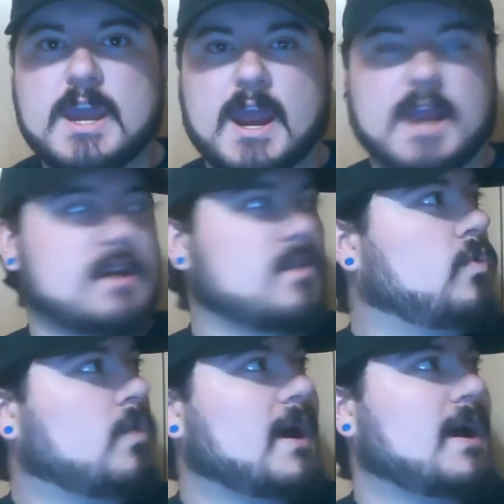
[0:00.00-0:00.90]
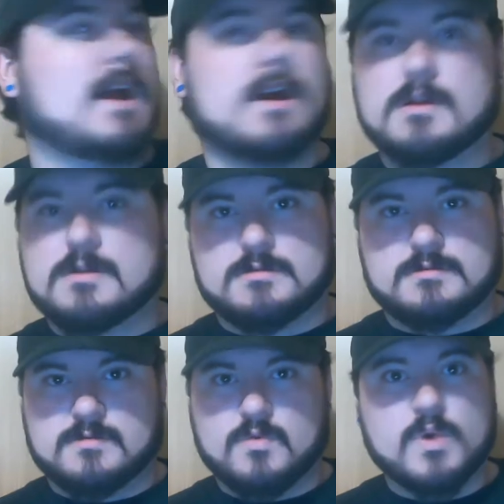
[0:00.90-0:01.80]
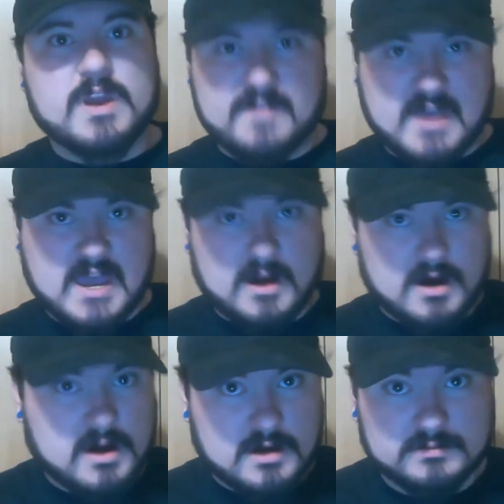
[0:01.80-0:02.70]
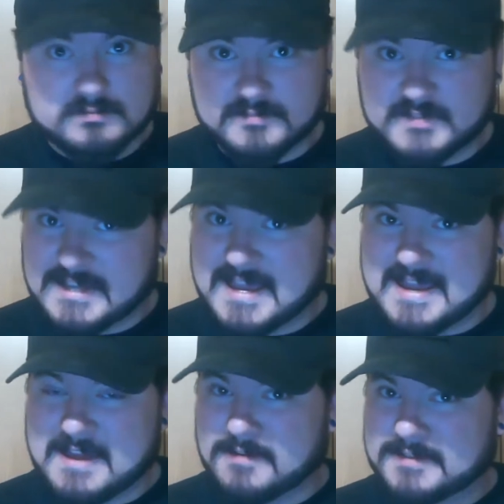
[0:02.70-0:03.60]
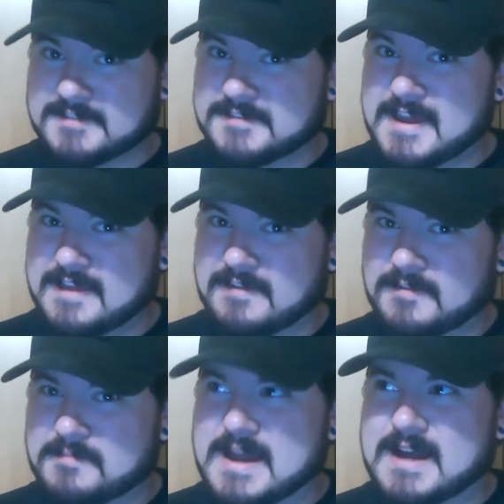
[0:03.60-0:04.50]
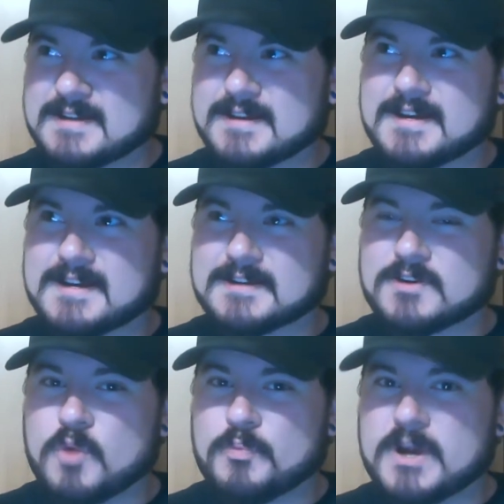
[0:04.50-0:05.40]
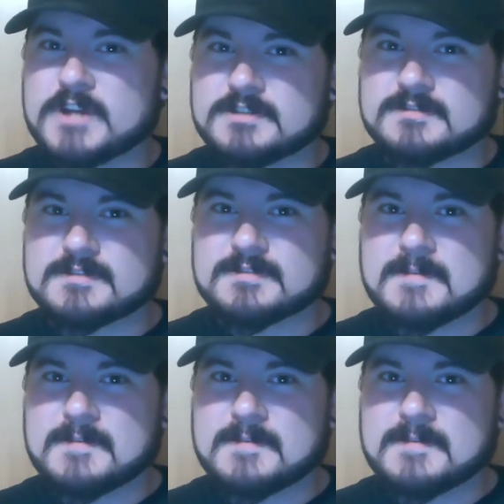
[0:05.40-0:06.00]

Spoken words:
And while we've had our say on this channel about corporations,